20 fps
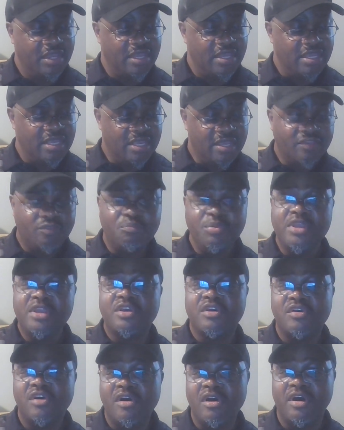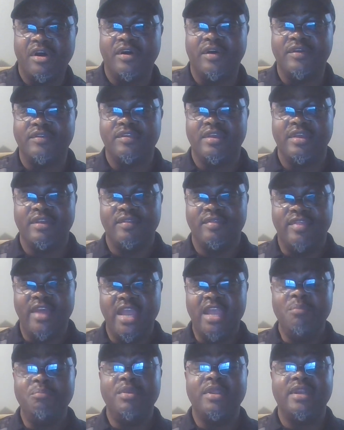is because
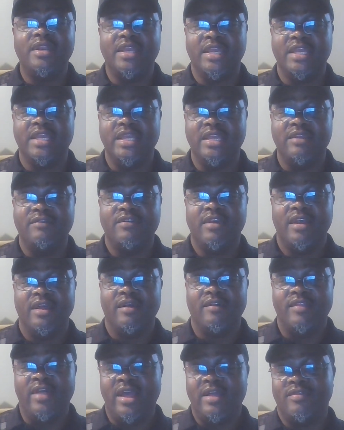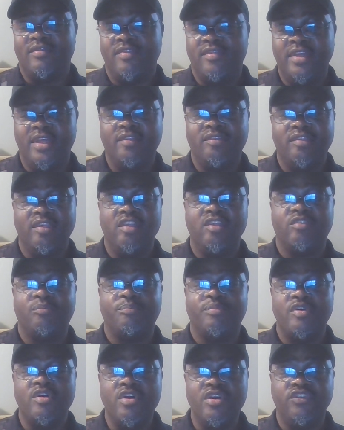they believe that this is
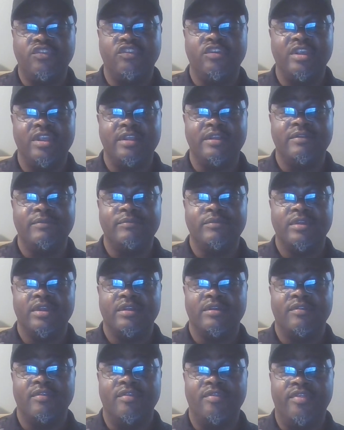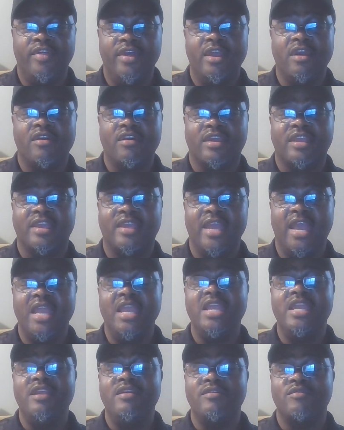pushing their
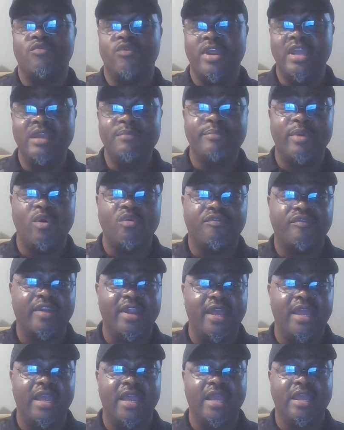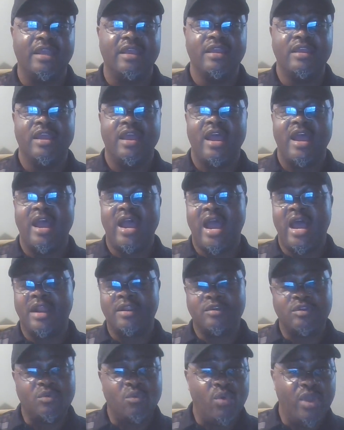gay rainbow flag out
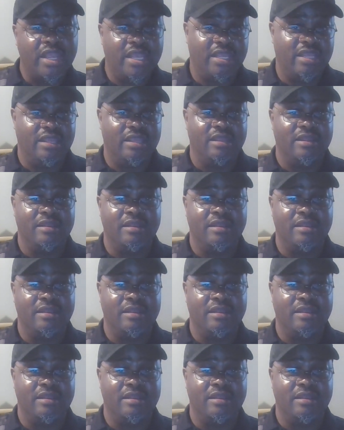of the way.